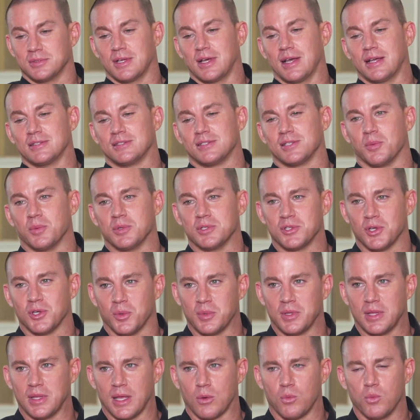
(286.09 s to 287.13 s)
someone told
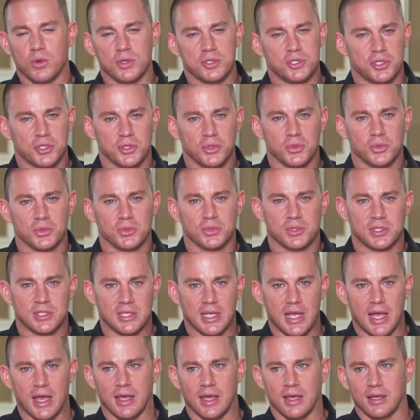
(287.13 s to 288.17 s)
me, like, what
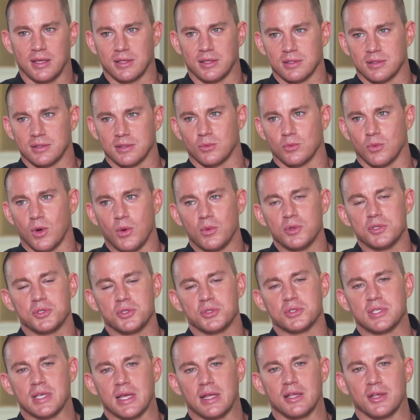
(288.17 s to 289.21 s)
would you
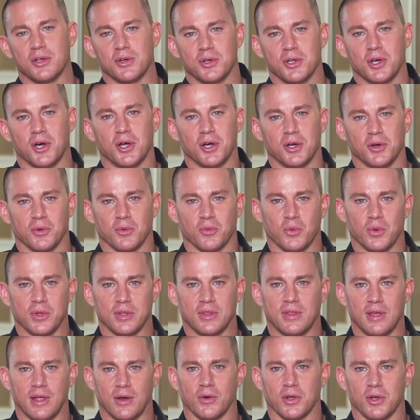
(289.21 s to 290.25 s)
say to your daughter if
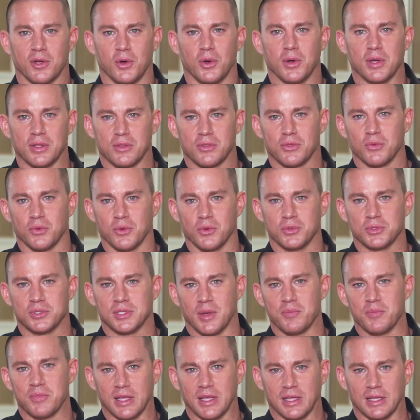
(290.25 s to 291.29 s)
they were going through
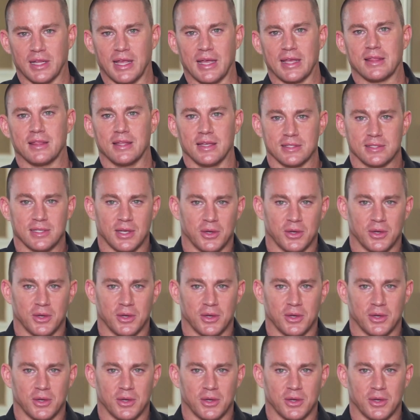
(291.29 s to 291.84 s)
something like this?